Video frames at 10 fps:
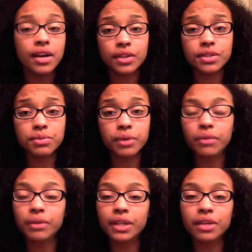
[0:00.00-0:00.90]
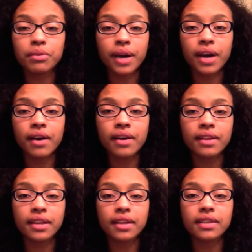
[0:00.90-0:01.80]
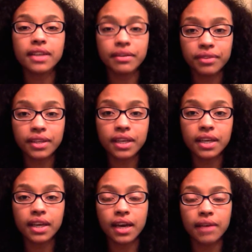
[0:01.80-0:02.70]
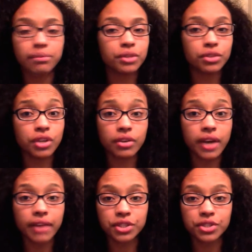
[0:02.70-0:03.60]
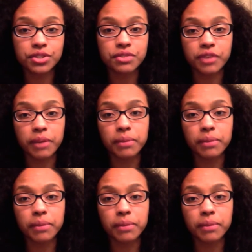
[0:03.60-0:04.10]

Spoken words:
Those work really well, and they definitely, you don't have to use very